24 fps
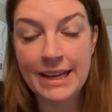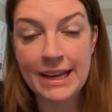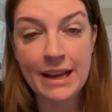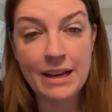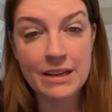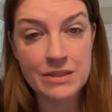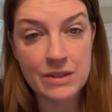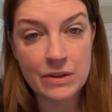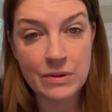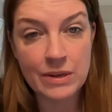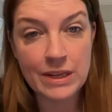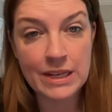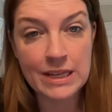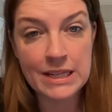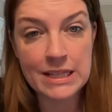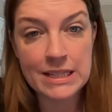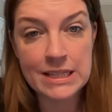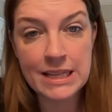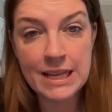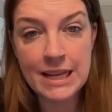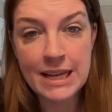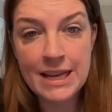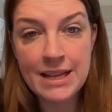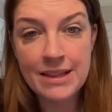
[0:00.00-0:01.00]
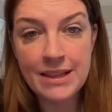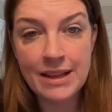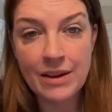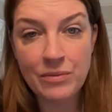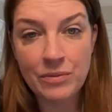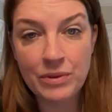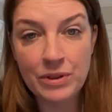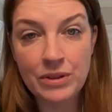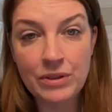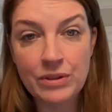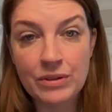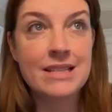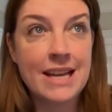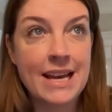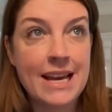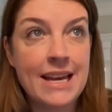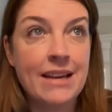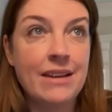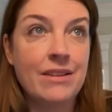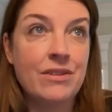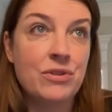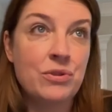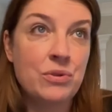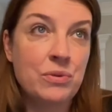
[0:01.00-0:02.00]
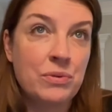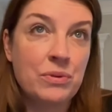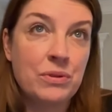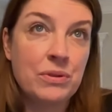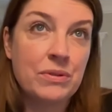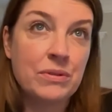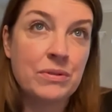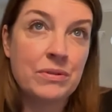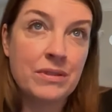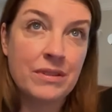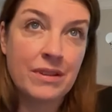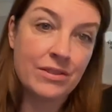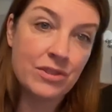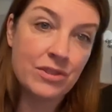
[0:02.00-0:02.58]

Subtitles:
Axonious that will take tool